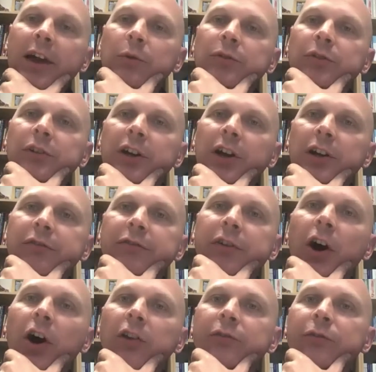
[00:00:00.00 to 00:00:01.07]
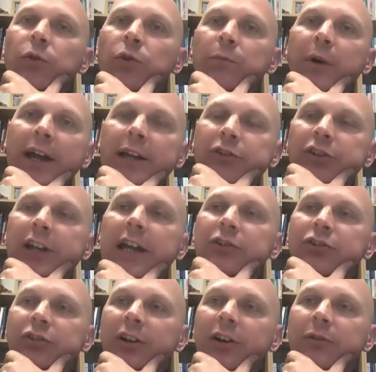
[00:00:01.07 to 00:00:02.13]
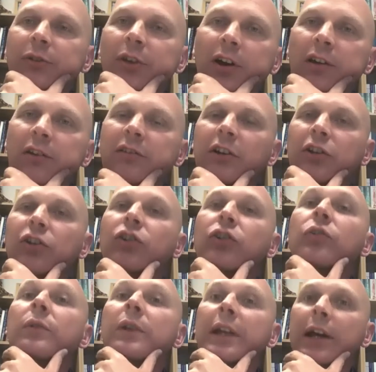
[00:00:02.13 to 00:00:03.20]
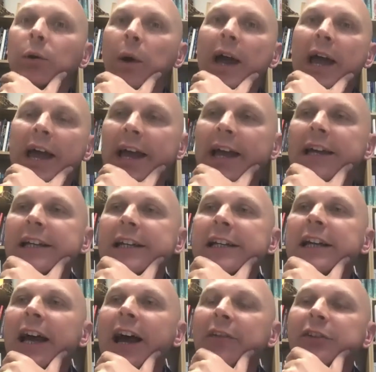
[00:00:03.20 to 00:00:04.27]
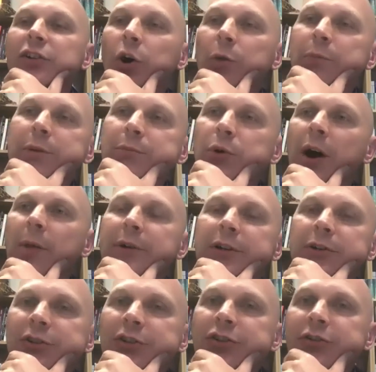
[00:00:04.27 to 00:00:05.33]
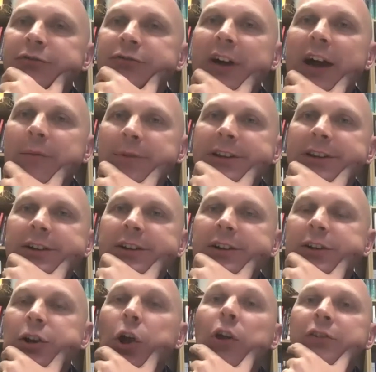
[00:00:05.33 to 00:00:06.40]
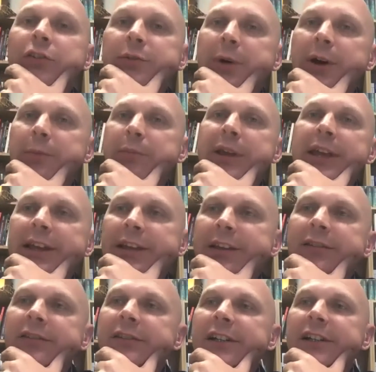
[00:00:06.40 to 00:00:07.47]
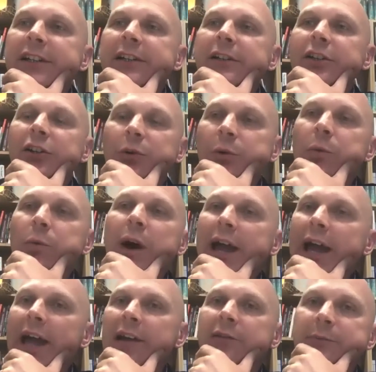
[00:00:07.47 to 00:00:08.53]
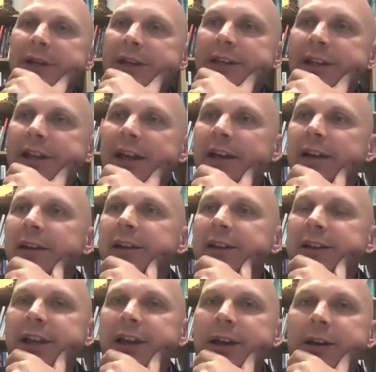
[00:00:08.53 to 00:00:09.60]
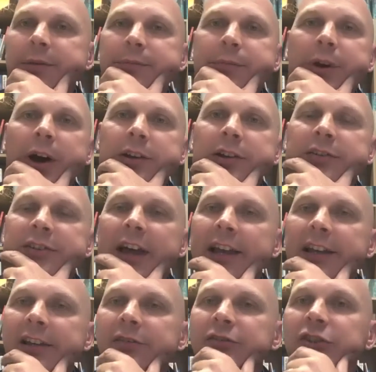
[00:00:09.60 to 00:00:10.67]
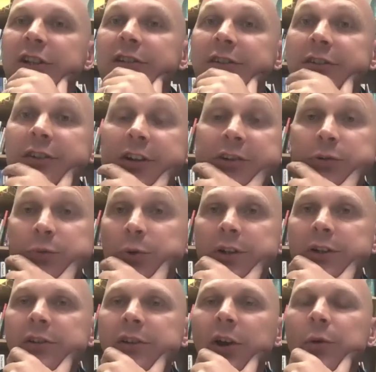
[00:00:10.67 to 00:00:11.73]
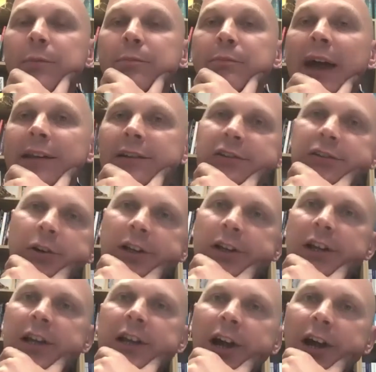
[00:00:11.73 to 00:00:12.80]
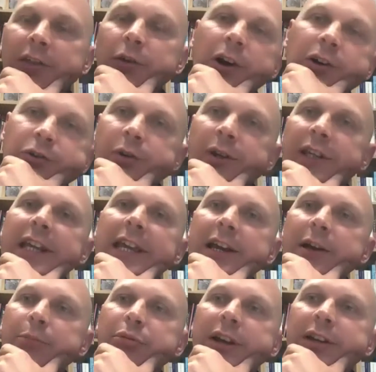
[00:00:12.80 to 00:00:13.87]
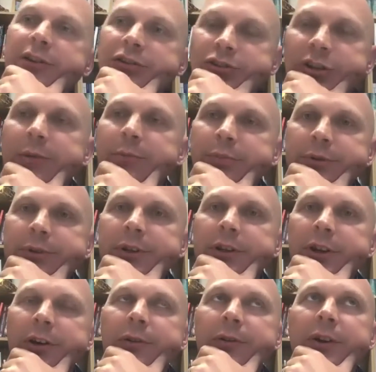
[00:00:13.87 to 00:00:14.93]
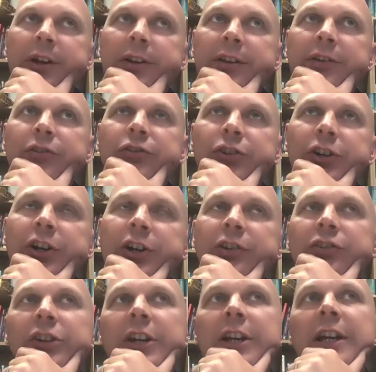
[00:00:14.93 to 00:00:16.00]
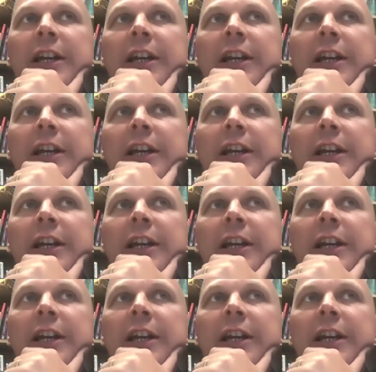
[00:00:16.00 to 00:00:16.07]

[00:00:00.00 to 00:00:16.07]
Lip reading: There was to kind of fast forward my education. I was acutely aware, having not been brought up in a Christian family, that lots of my peers, you know, were way ahead of me in their understanding of Jesus, and I just wanted to know him better. So I thought I'll do a year apprenticeship, you know, at this church.